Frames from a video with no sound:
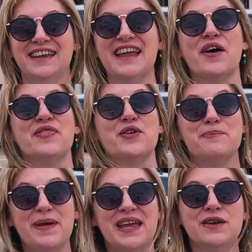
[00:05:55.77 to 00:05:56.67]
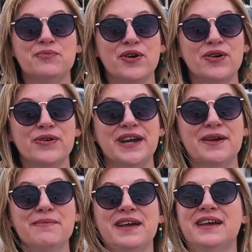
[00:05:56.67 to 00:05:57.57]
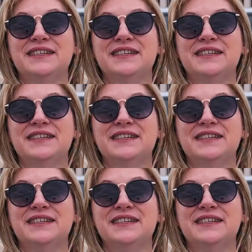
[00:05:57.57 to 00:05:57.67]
Now, their band program,